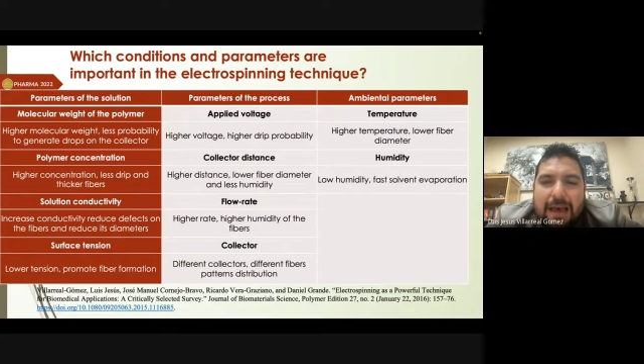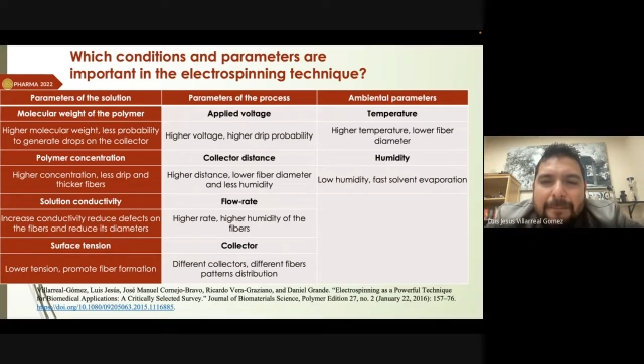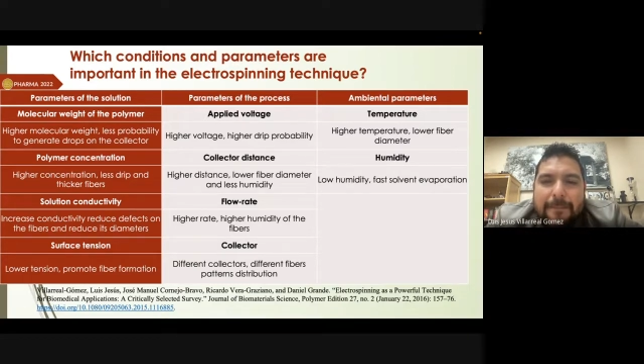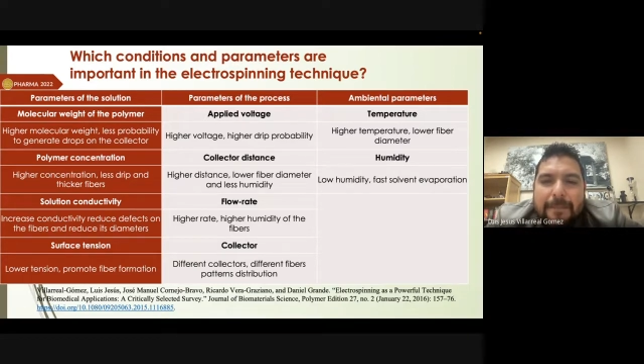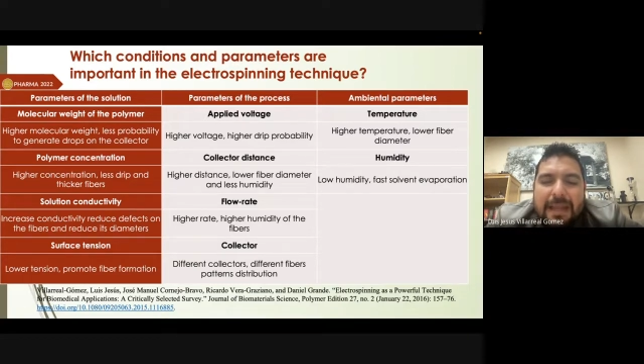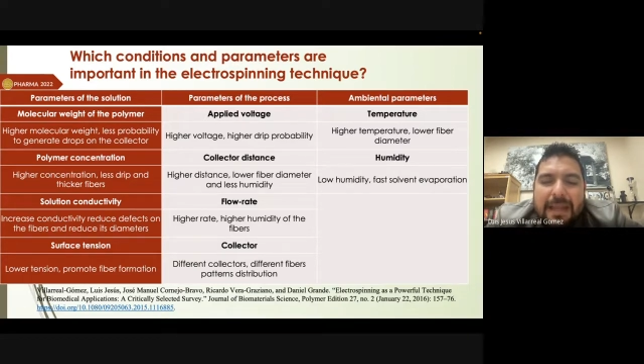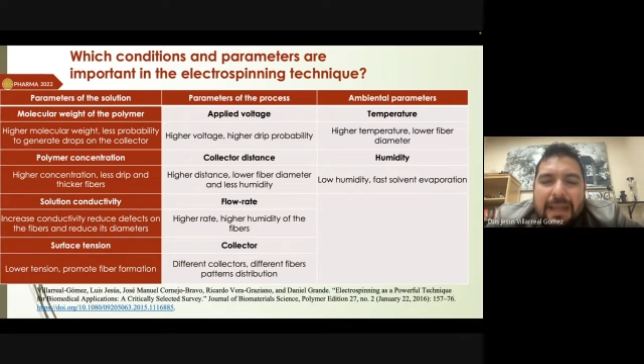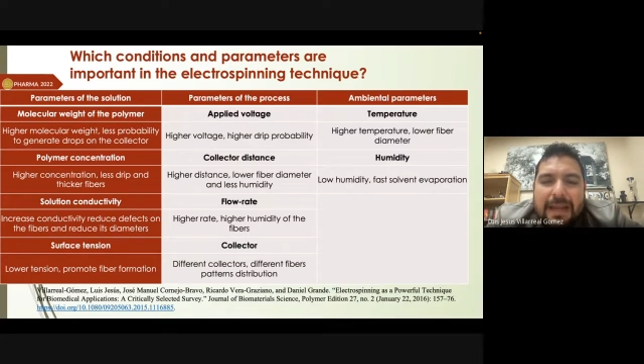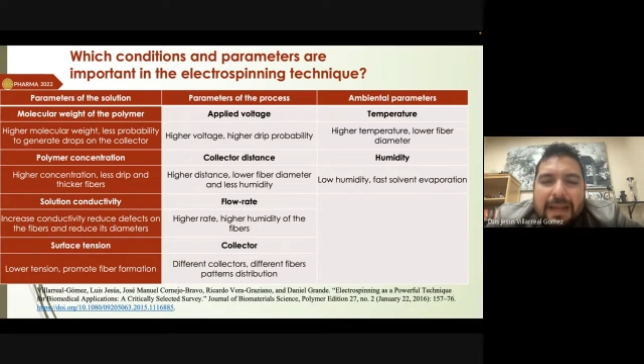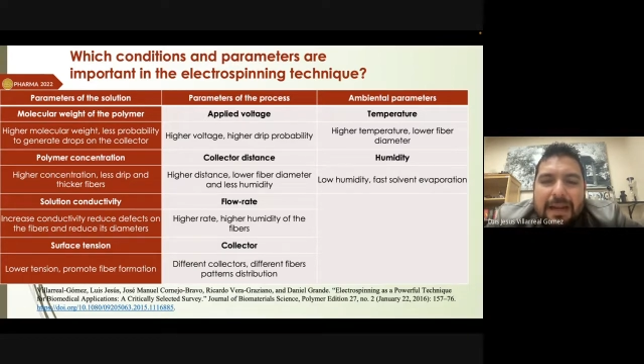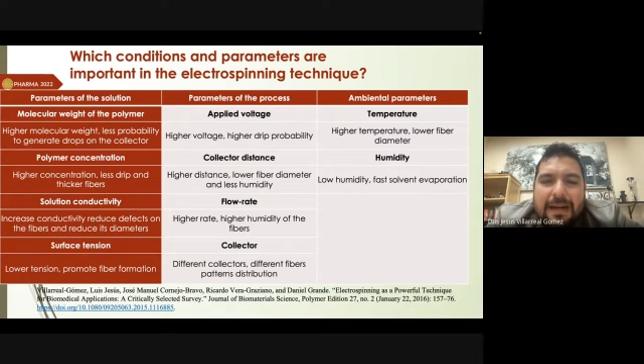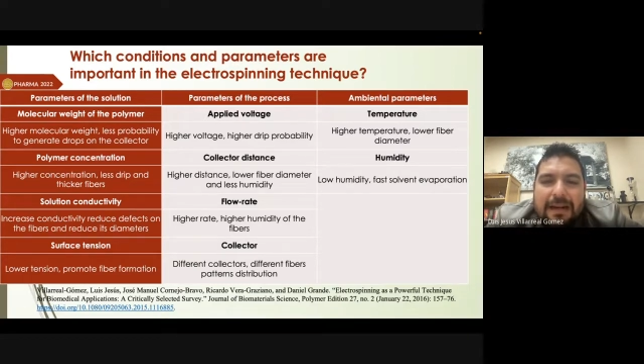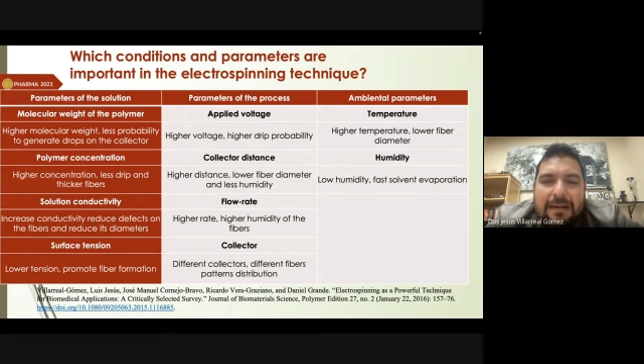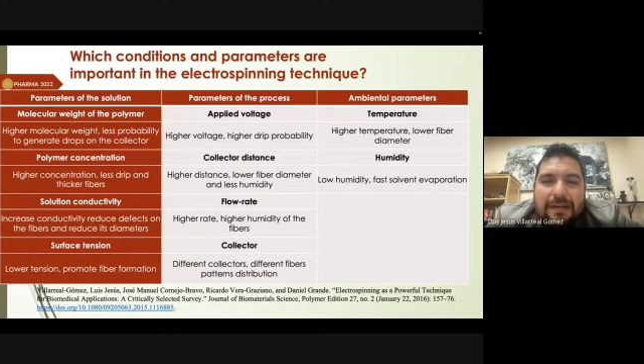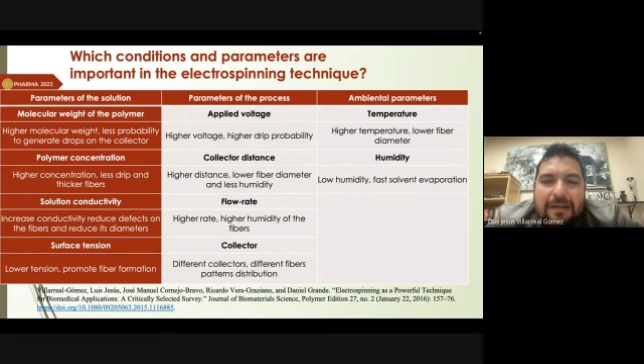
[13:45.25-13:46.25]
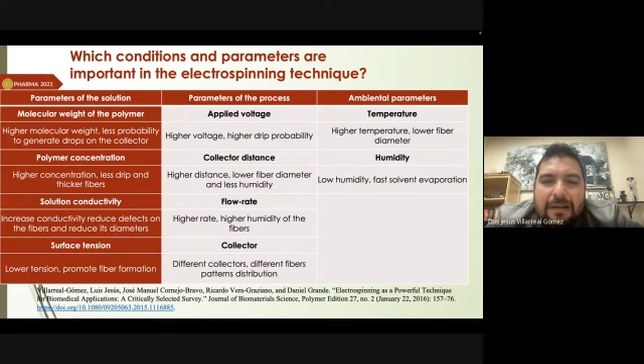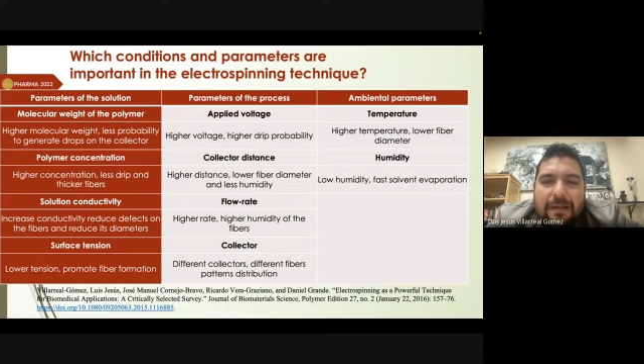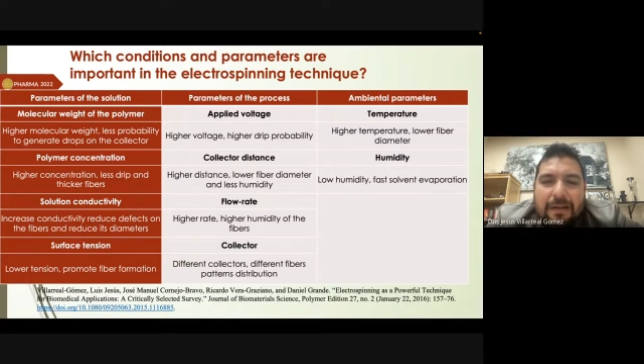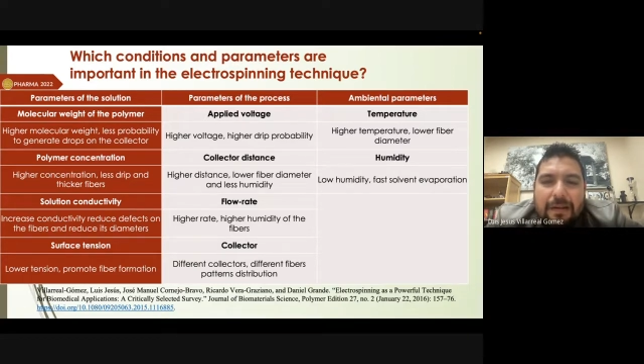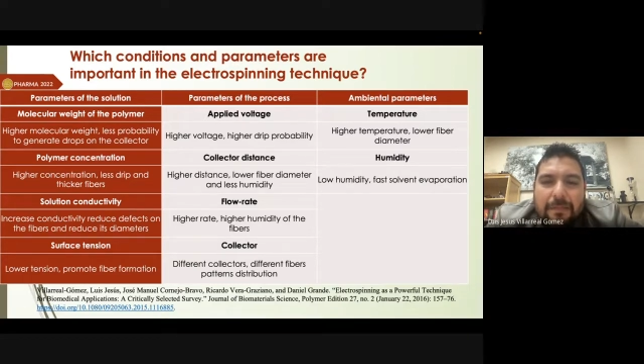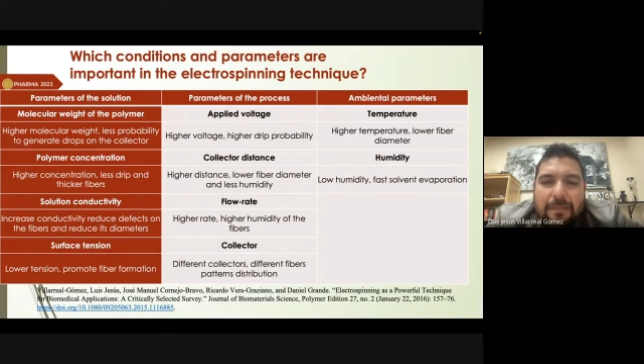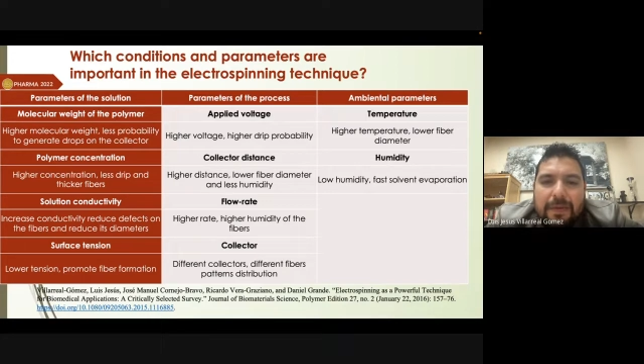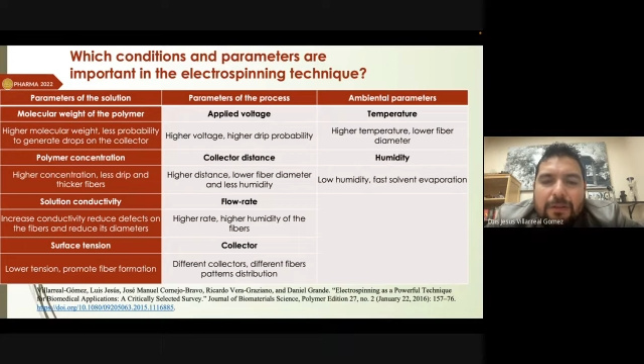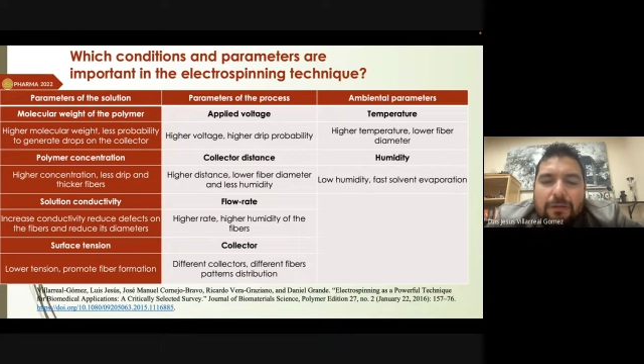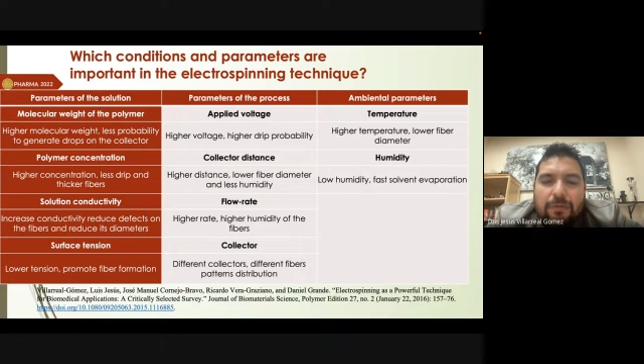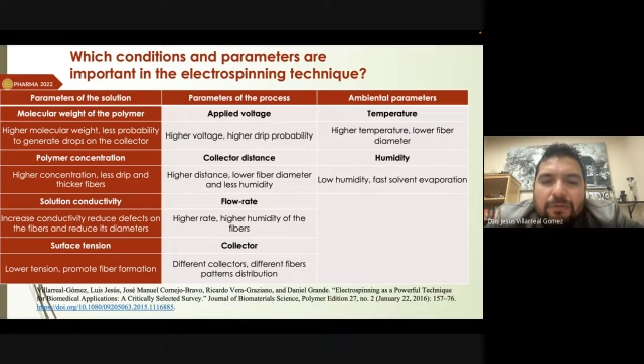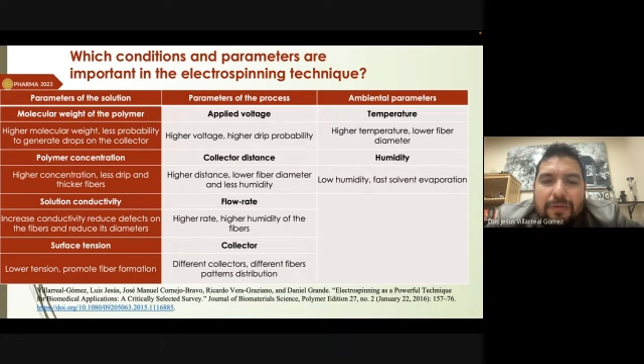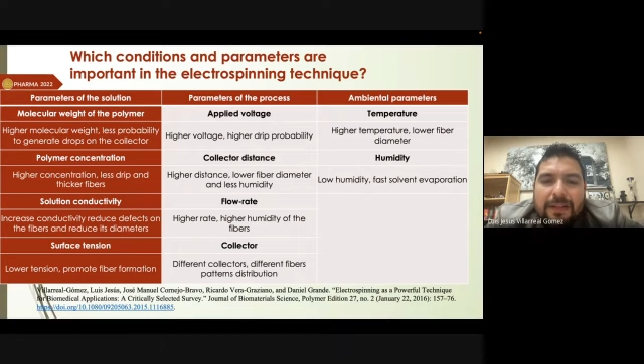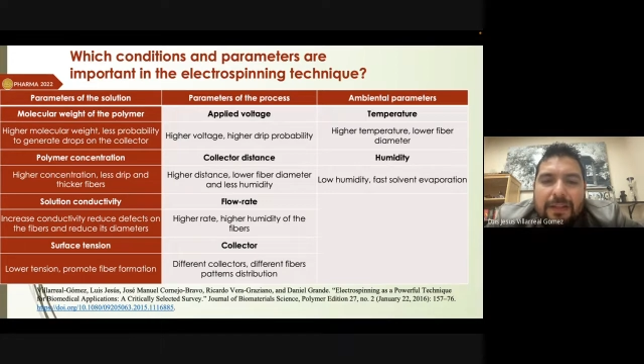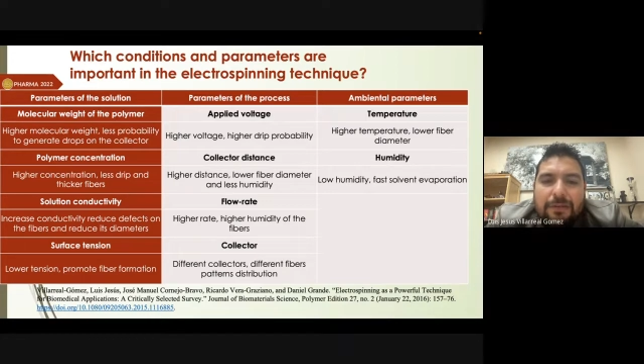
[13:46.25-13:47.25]
bigger
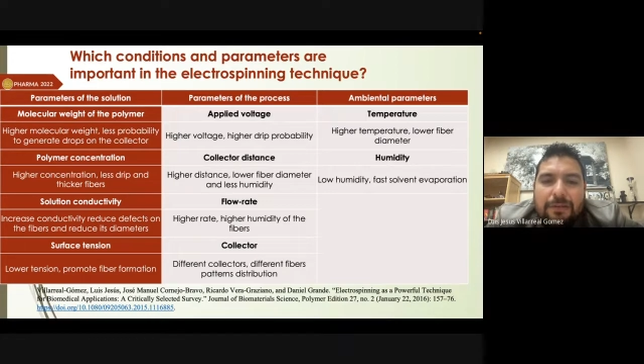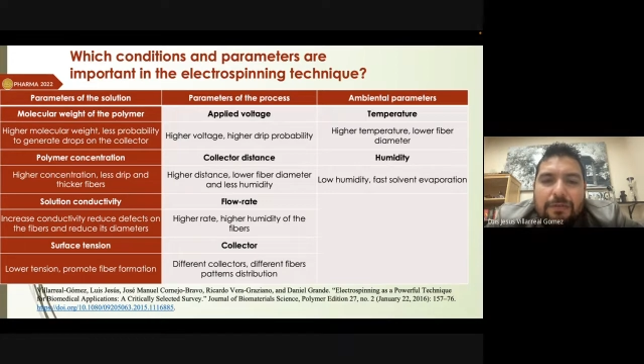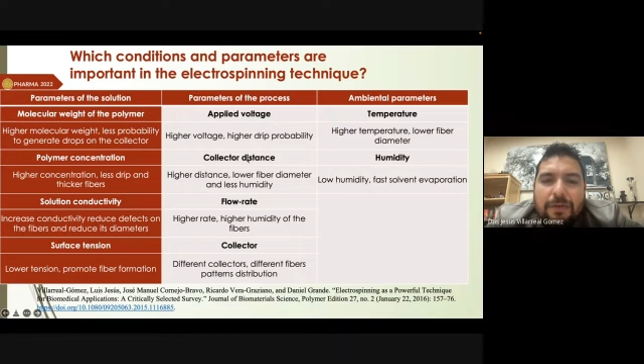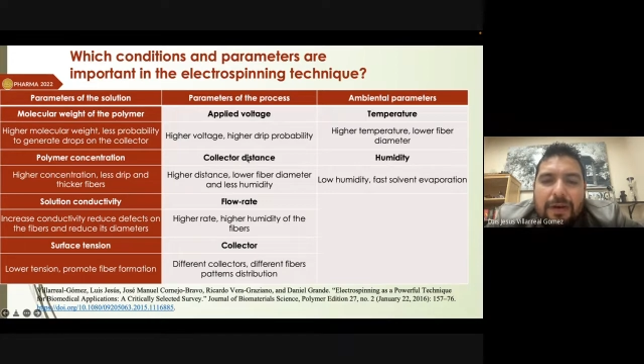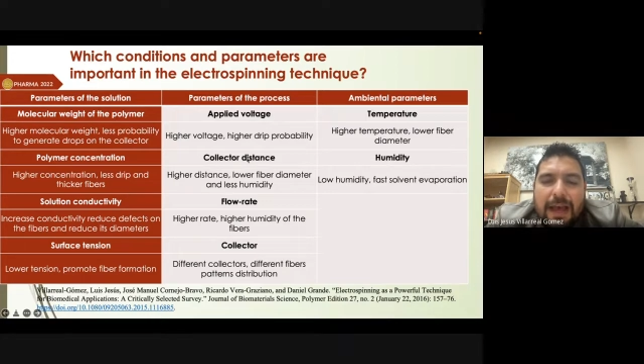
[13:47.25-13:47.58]
you